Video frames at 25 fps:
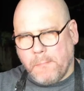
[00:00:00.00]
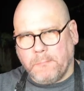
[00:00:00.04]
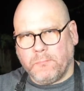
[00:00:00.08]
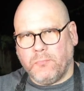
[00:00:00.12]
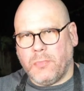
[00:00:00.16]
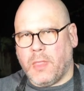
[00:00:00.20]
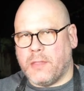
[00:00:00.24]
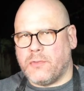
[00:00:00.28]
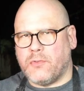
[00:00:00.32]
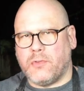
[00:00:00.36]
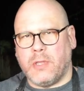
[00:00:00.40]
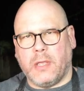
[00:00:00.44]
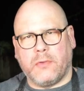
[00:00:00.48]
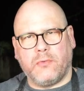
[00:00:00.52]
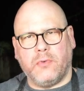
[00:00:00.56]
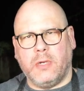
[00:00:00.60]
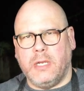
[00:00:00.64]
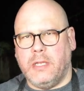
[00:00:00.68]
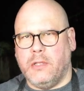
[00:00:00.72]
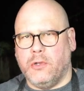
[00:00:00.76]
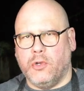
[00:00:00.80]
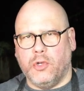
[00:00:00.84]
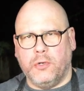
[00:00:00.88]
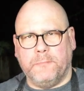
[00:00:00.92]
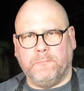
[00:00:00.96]
That's actually
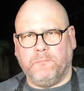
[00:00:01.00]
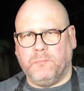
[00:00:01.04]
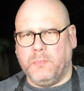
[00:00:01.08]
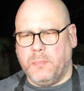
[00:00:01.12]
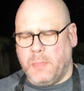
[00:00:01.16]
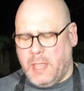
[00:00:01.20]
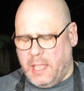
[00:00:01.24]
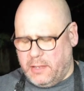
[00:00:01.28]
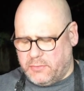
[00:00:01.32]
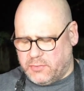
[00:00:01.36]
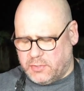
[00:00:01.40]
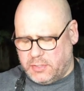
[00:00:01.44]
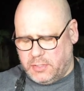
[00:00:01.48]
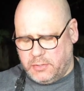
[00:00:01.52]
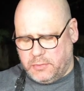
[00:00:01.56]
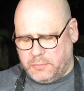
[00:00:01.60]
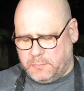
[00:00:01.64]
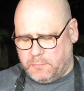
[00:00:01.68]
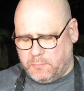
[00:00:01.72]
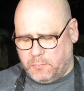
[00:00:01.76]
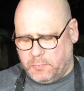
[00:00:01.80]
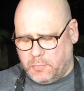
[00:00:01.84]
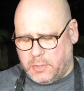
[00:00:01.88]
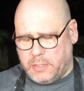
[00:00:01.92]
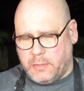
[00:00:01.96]
really good. Excellent
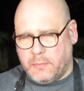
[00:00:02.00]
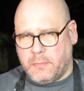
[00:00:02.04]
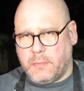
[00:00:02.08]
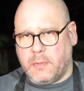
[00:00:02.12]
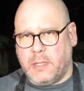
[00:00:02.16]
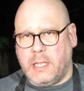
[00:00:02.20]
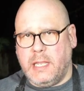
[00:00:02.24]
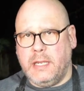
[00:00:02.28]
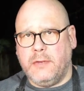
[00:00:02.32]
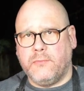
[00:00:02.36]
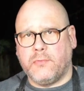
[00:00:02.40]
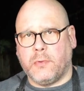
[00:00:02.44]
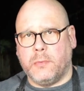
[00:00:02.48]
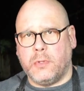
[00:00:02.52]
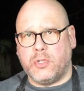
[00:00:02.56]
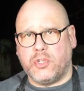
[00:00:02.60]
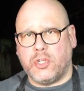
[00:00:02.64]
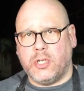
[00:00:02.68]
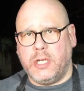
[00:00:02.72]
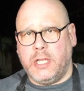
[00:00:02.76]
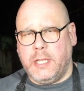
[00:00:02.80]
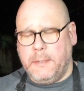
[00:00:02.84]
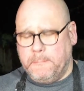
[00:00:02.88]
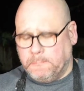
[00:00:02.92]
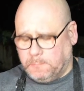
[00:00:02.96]
heat from the
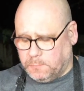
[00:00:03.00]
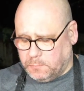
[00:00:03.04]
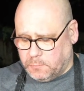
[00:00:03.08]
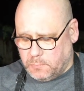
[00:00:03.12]
chili.